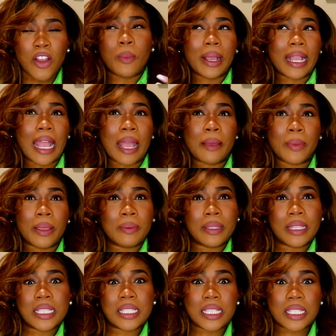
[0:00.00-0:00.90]
Oh my God,
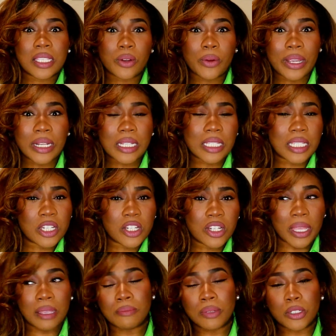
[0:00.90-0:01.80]
maybe this is a great decision,
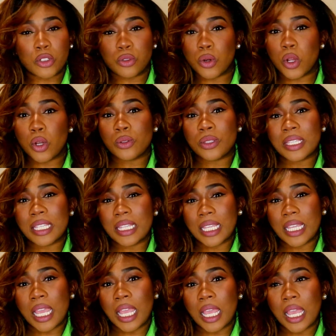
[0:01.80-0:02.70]
being betrothed to the
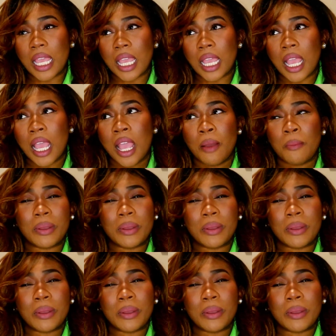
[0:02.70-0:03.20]
king.